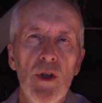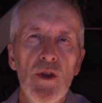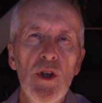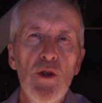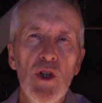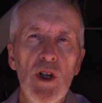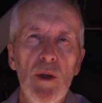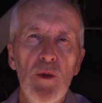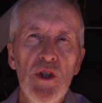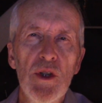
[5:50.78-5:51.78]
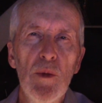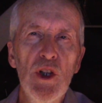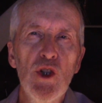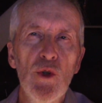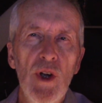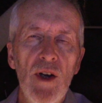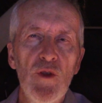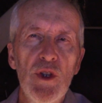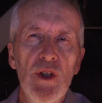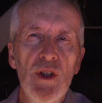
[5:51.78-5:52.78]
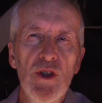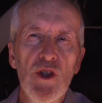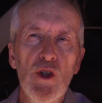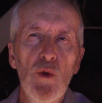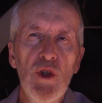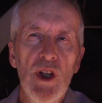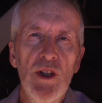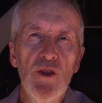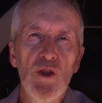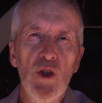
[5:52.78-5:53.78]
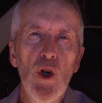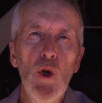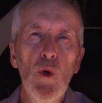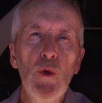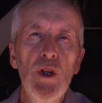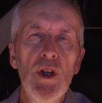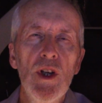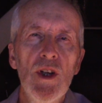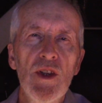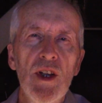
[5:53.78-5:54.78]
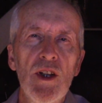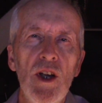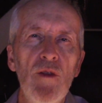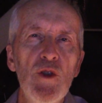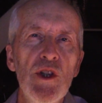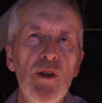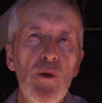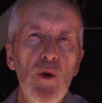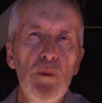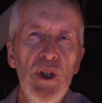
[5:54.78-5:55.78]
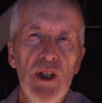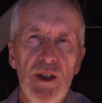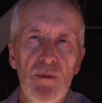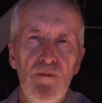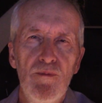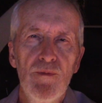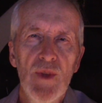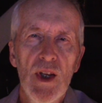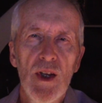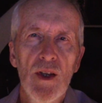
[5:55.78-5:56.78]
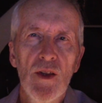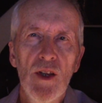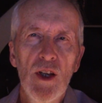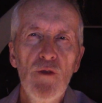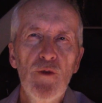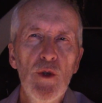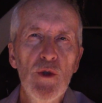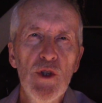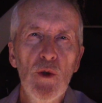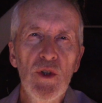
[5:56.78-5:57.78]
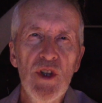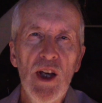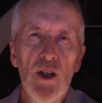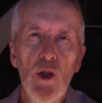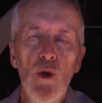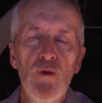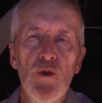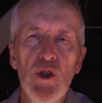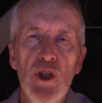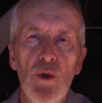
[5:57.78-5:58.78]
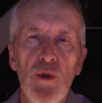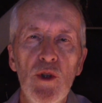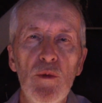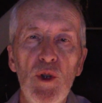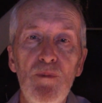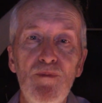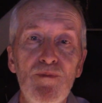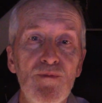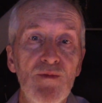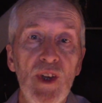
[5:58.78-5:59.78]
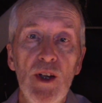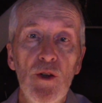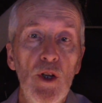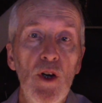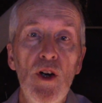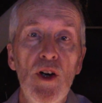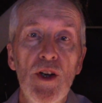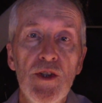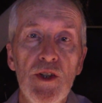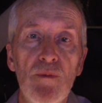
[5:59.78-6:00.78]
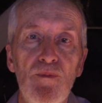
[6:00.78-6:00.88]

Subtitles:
Their job is to make sure everything is so tight to code that it covers their own butt. If there is no exact code for geothermal, they are lost.